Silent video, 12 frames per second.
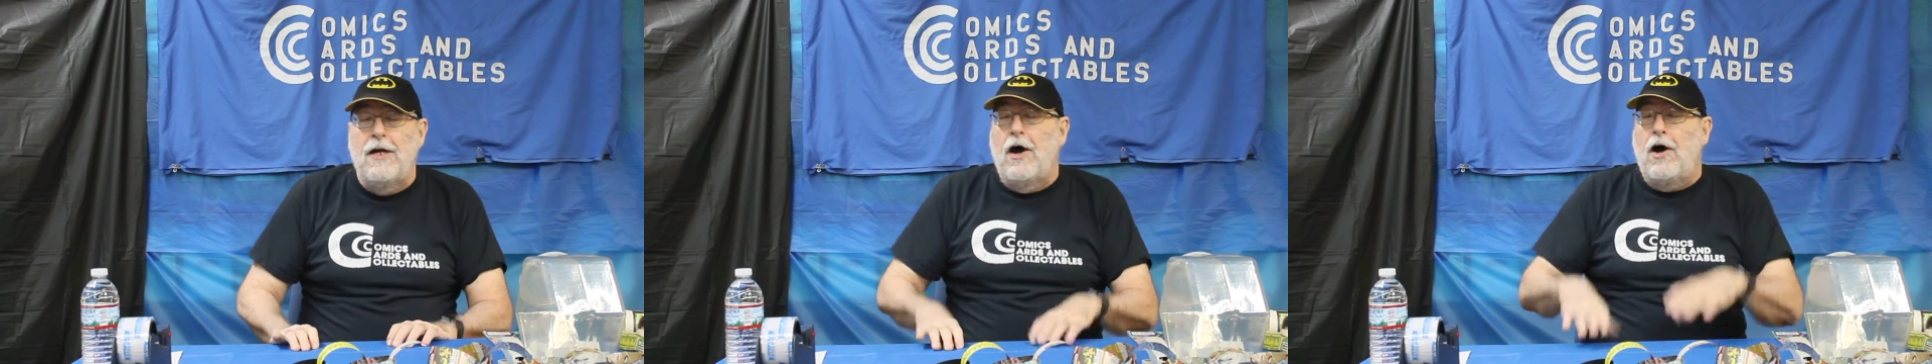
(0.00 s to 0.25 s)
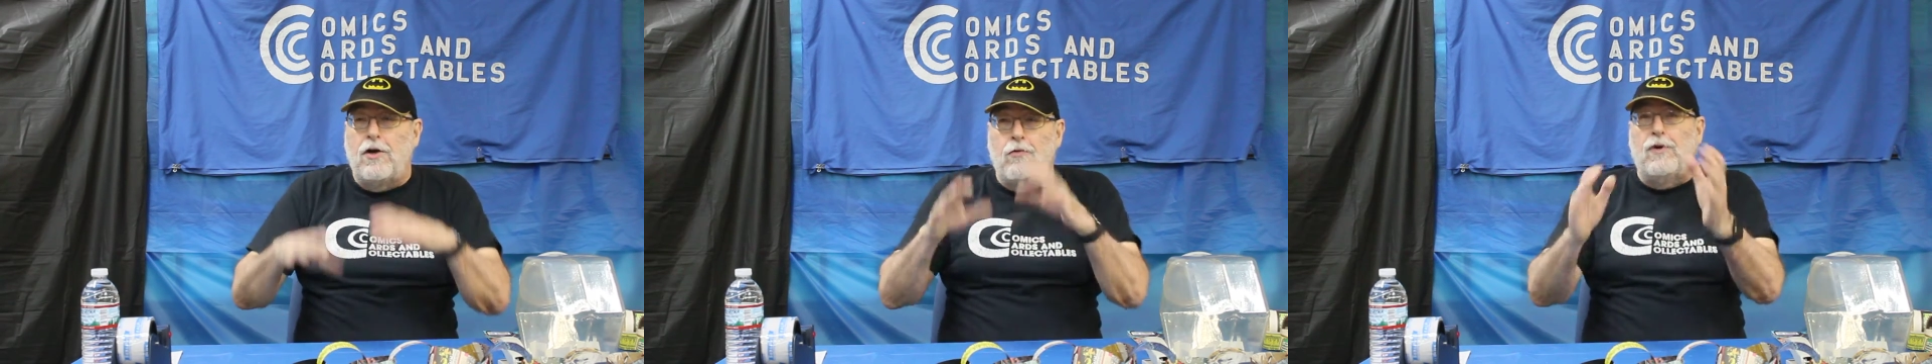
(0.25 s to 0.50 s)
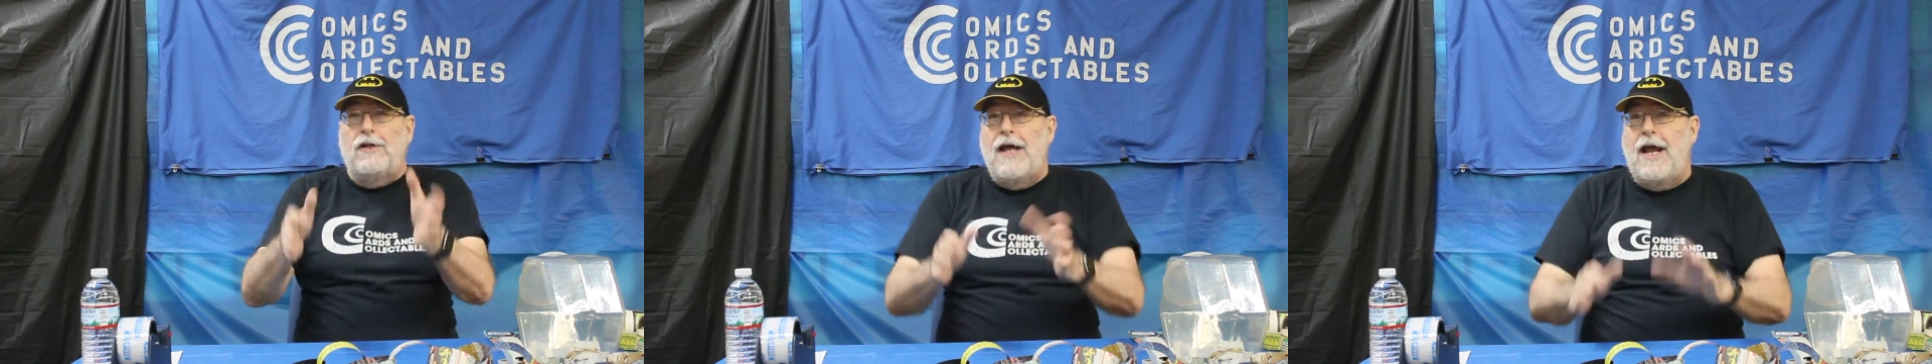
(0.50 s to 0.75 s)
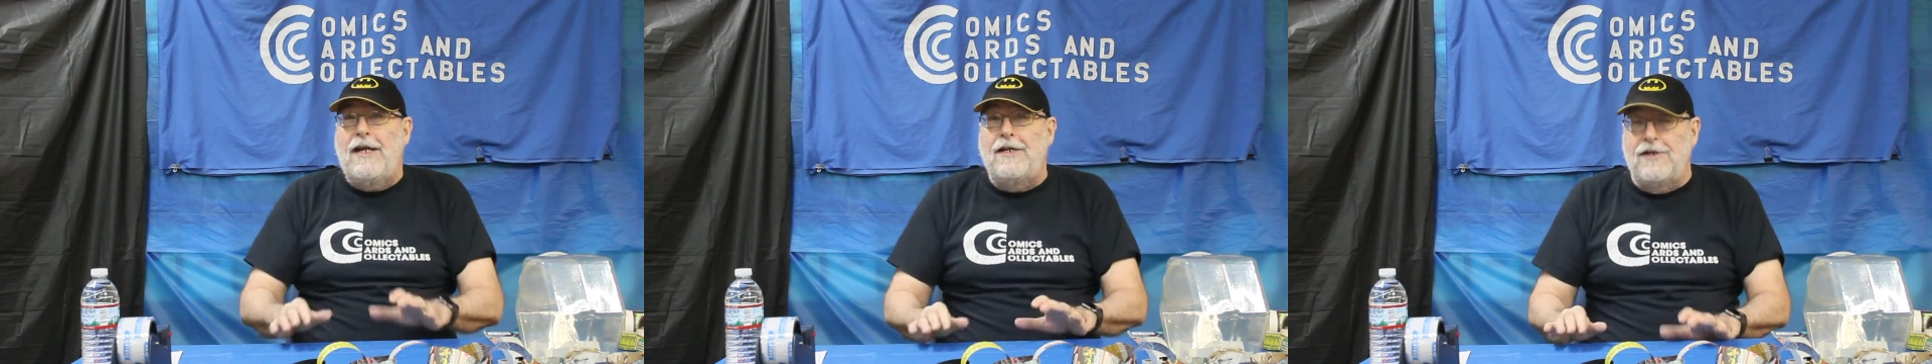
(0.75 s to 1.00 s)
On a
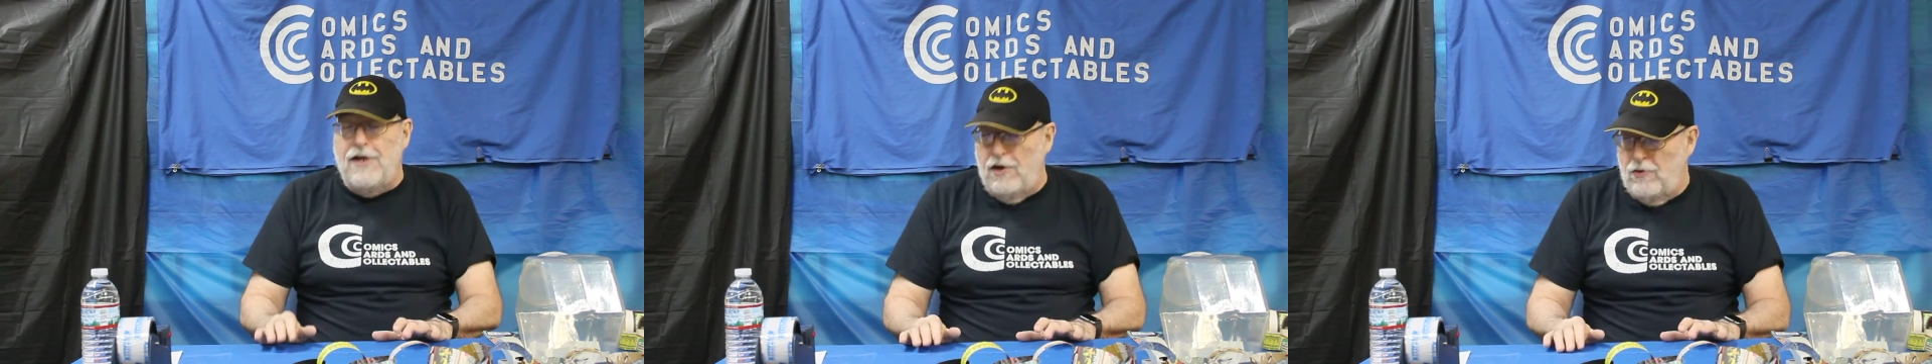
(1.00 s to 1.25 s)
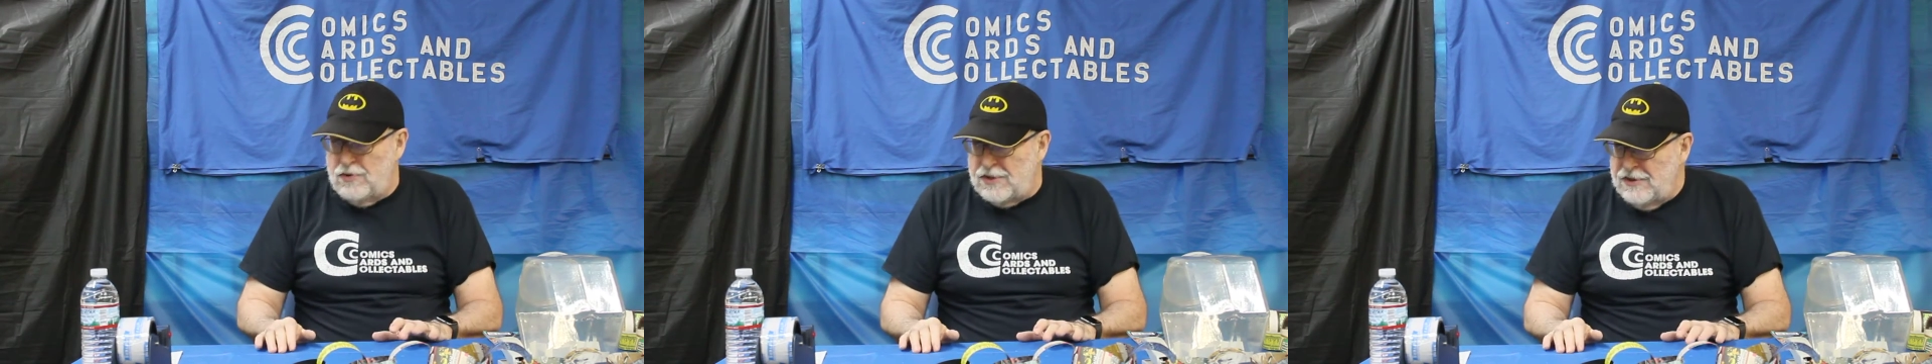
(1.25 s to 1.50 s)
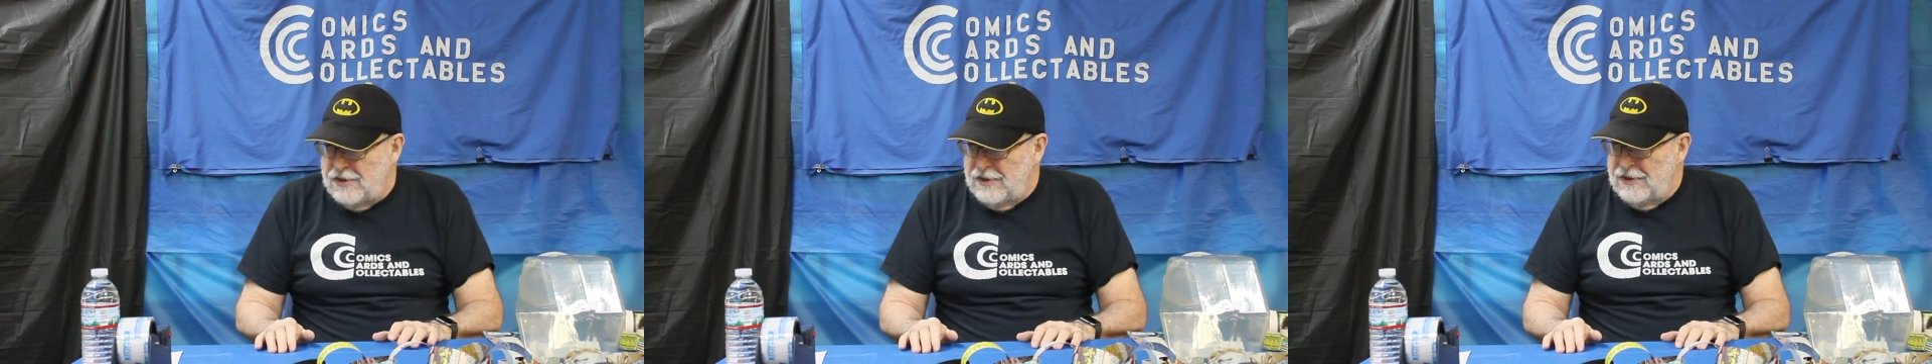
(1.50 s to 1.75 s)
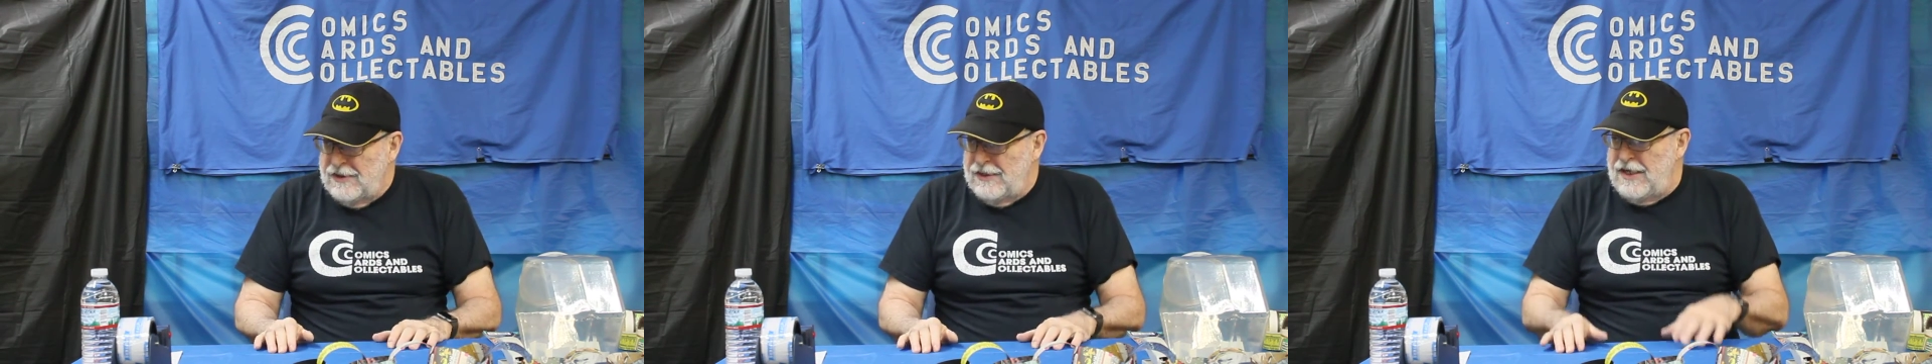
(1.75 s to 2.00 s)
related note,
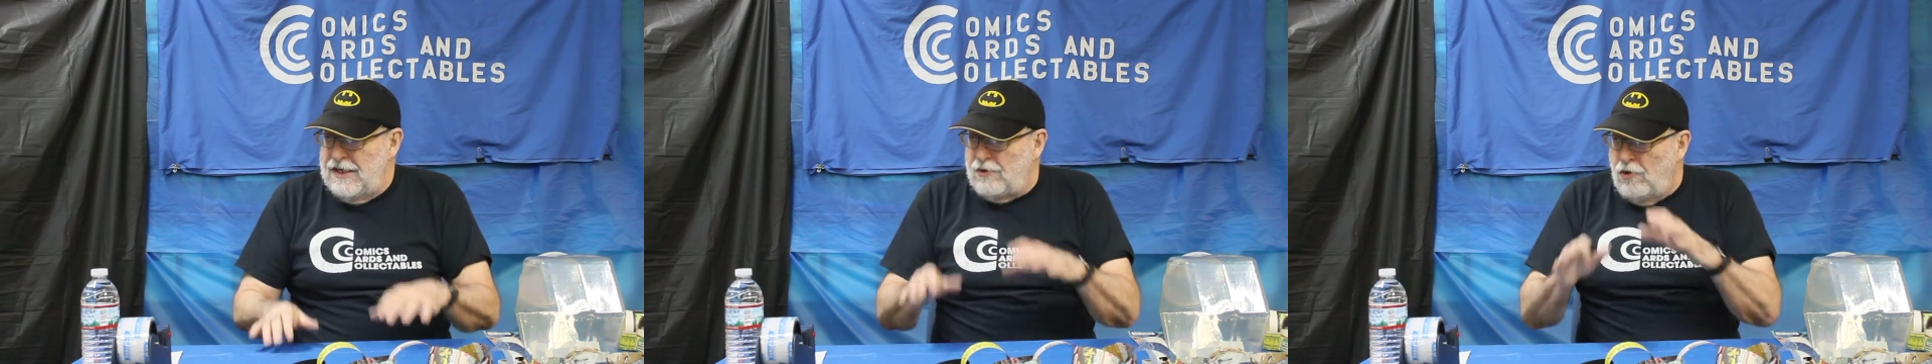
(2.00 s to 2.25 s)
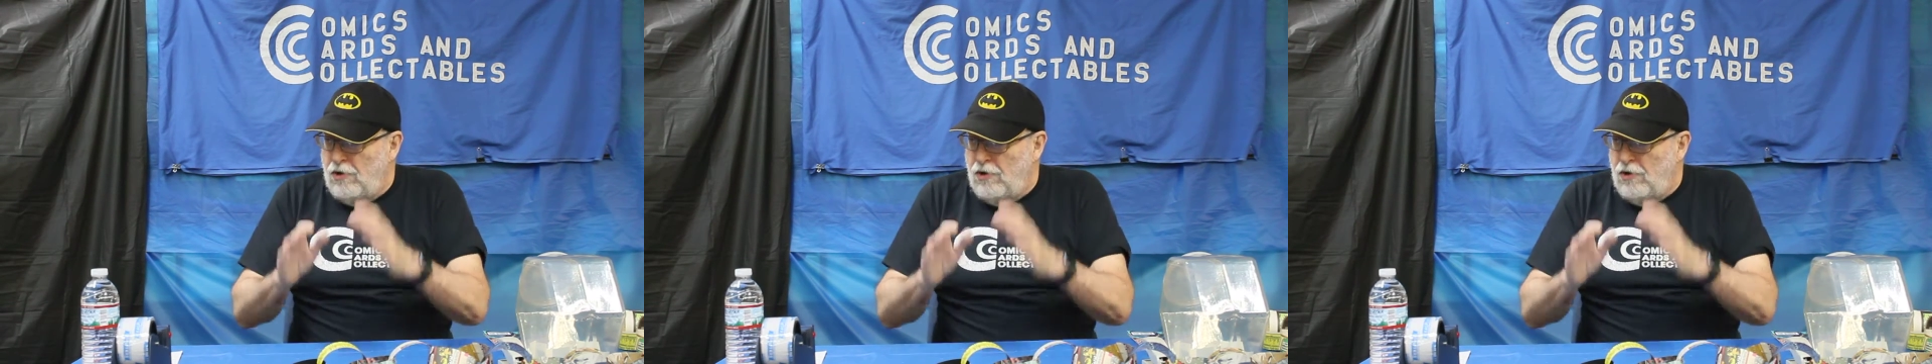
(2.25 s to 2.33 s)
it